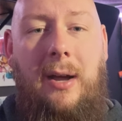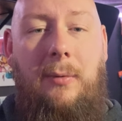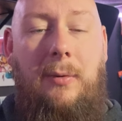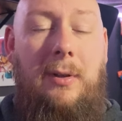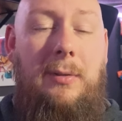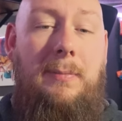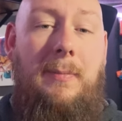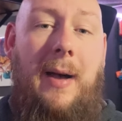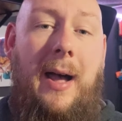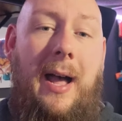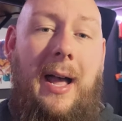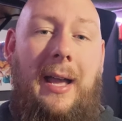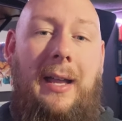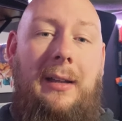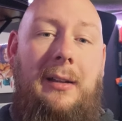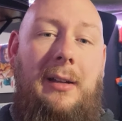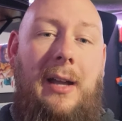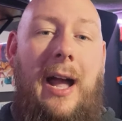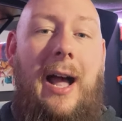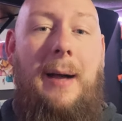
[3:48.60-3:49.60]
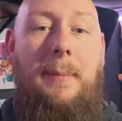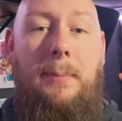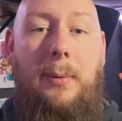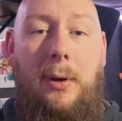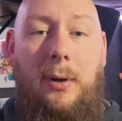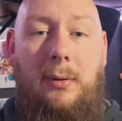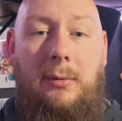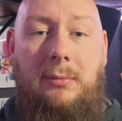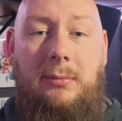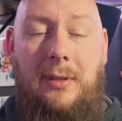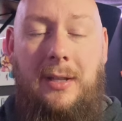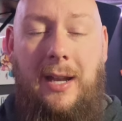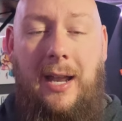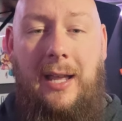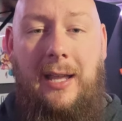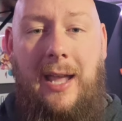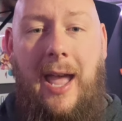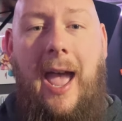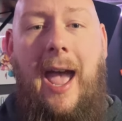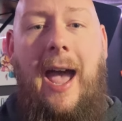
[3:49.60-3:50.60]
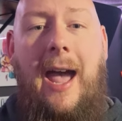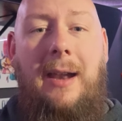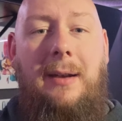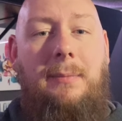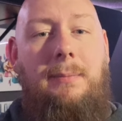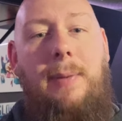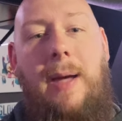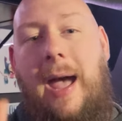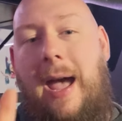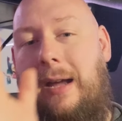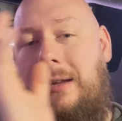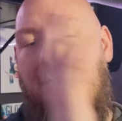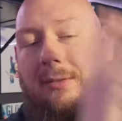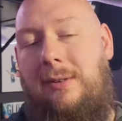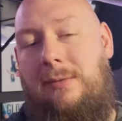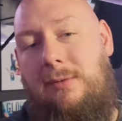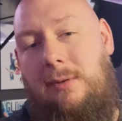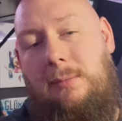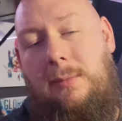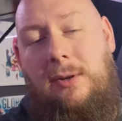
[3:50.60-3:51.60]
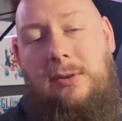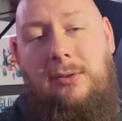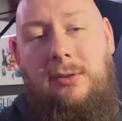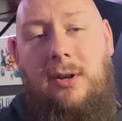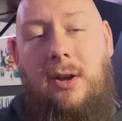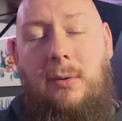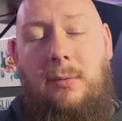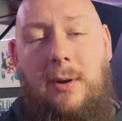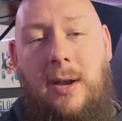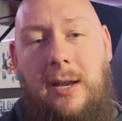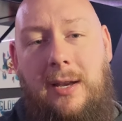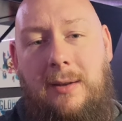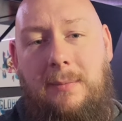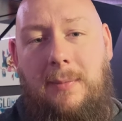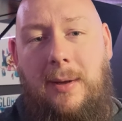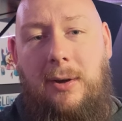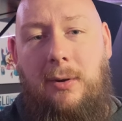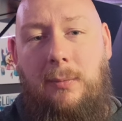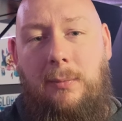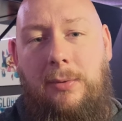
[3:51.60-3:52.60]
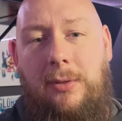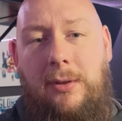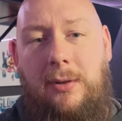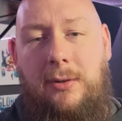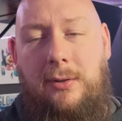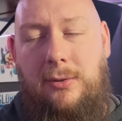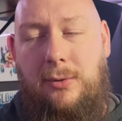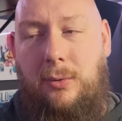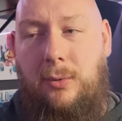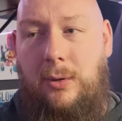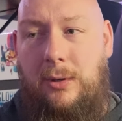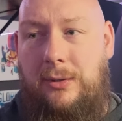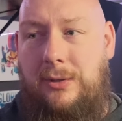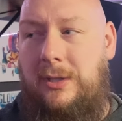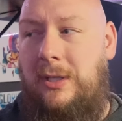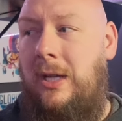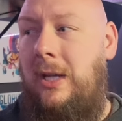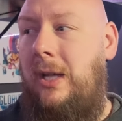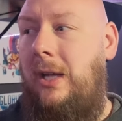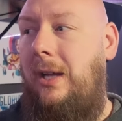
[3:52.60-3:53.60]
with my Oppo that I had back several months ago when I did my home theater tours.